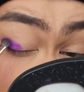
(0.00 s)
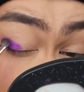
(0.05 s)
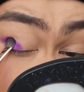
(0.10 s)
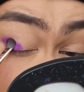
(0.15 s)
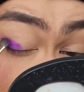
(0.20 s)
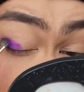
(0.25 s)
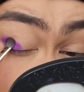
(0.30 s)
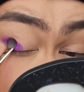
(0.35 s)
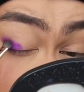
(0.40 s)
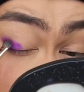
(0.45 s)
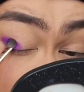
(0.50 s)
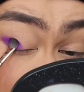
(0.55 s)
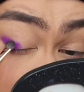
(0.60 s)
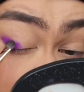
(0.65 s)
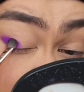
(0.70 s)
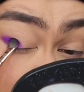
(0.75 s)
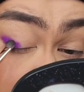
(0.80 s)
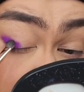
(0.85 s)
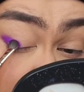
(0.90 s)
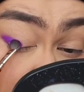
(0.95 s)
But
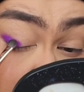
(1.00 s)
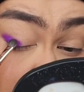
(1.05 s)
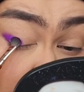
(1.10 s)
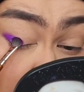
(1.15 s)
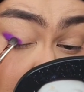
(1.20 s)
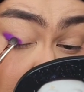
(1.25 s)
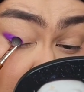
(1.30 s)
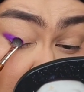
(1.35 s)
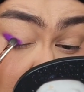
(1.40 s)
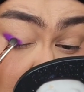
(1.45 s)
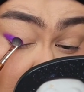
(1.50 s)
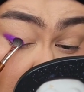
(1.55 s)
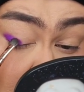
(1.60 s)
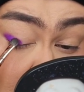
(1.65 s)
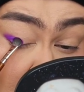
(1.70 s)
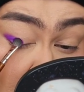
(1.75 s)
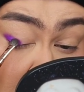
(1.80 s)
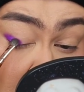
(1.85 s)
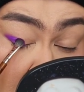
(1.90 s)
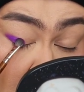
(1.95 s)
other than that, I'm doing
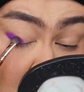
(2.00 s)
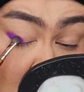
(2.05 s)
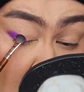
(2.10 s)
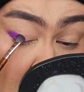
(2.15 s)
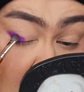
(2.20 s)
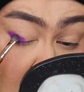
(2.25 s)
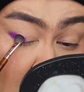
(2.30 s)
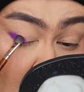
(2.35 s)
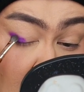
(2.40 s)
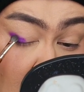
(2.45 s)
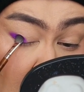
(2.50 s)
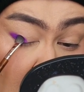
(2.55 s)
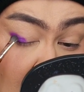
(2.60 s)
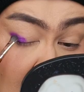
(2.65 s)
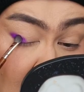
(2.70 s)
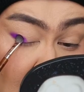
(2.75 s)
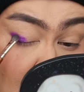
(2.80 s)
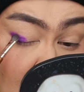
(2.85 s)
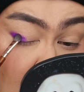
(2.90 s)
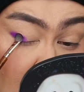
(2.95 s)
pretty well. I
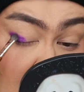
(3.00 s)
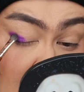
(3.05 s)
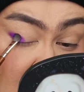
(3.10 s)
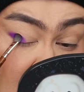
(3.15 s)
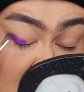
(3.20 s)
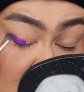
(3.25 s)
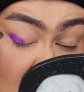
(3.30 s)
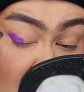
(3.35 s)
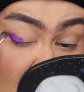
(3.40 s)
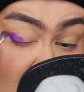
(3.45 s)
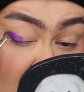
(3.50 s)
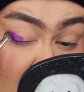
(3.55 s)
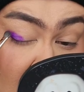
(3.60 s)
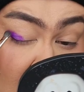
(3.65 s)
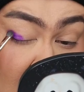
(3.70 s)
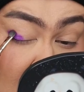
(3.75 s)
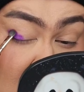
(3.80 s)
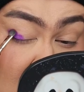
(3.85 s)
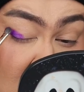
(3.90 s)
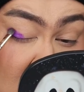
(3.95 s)
have work tomorrow
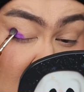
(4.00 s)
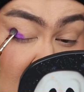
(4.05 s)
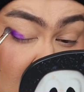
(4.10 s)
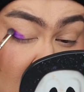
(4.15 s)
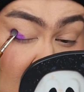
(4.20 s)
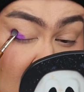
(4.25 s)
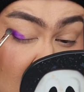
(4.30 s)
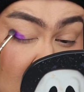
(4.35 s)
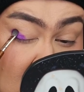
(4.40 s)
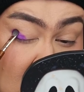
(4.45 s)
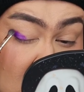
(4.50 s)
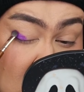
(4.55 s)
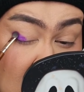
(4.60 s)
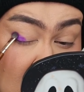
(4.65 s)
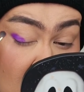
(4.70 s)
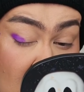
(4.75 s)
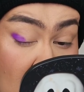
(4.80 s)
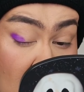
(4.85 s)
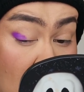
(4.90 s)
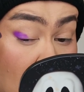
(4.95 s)
and Saturday,
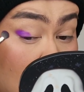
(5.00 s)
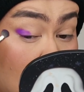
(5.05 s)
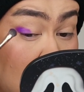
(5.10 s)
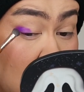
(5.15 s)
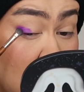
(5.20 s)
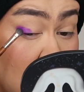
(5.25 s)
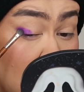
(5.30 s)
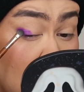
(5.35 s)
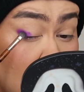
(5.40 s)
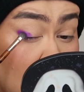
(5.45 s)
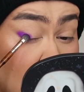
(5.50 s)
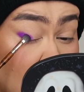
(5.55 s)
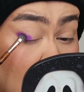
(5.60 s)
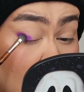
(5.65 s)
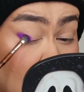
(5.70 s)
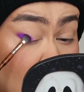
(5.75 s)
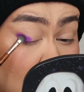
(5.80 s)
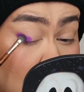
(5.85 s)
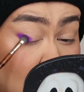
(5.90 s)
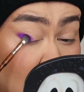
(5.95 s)
Sunday.
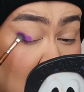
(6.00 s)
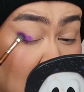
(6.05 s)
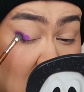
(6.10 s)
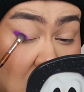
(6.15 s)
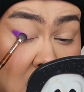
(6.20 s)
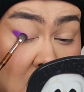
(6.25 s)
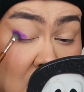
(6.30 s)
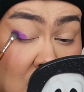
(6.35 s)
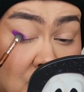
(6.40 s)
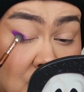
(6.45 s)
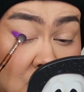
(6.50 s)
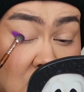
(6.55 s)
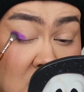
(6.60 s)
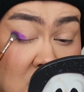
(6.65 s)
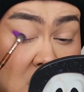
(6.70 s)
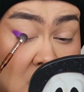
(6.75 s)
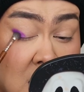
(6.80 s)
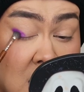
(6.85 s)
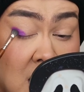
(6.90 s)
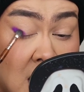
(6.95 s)
I have
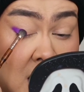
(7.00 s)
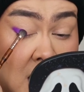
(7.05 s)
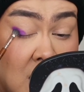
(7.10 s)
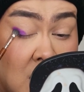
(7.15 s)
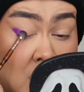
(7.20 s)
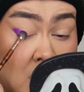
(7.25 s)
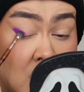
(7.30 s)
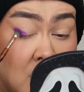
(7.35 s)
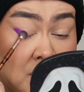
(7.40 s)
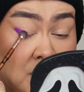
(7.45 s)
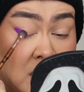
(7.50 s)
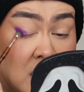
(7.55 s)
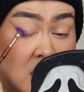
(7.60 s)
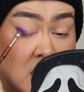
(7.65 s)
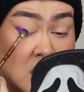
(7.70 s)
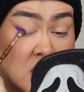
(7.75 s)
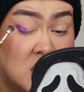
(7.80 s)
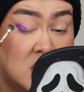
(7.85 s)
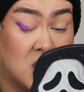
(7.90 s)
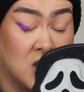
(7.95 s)
today off. It
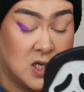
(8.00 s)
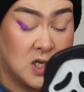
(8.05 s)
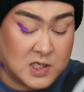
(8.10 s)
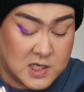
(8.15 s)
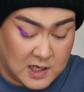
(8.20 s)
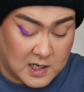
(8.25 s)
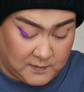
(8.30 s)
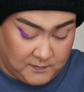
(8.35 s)
is Thursday.